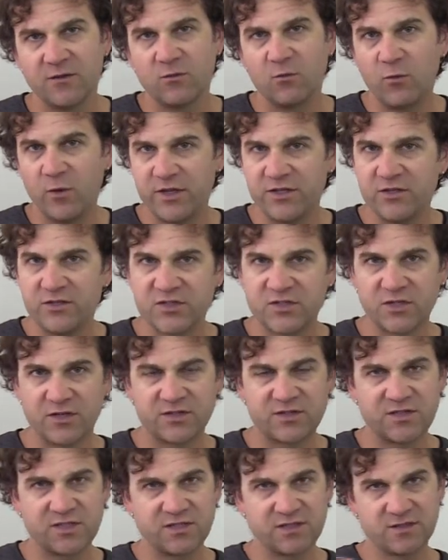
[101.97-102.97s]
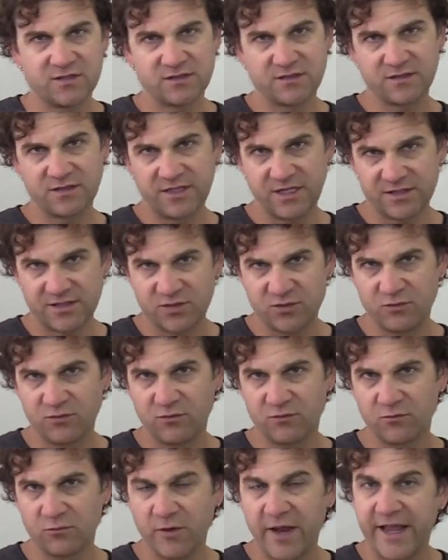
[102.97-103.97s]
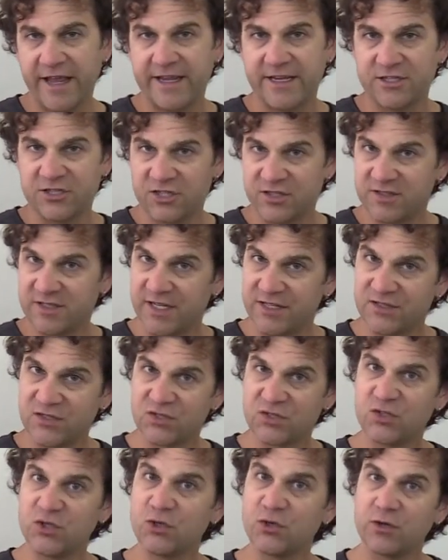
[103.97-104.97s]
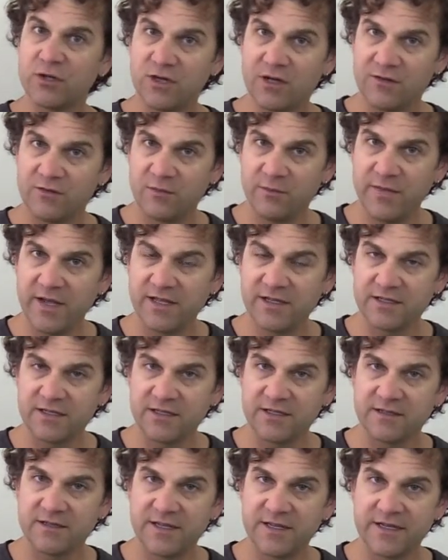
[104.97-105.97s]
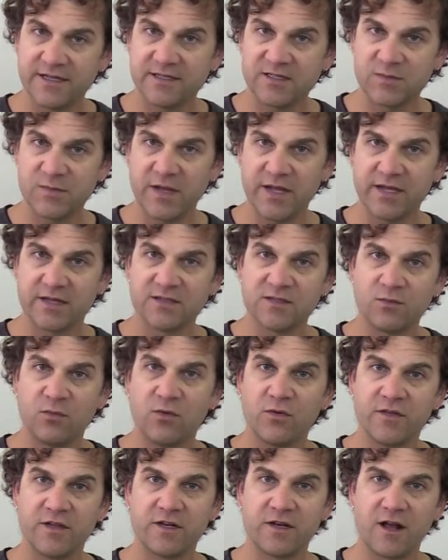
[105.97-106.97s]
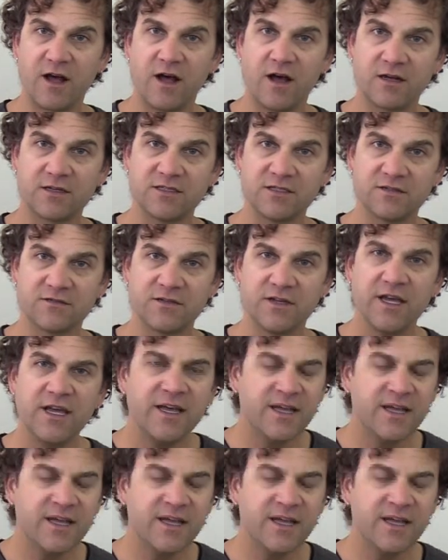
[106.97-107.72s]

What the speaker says: when you start to get to a range, a tessitura of a melody that expands more than an octave.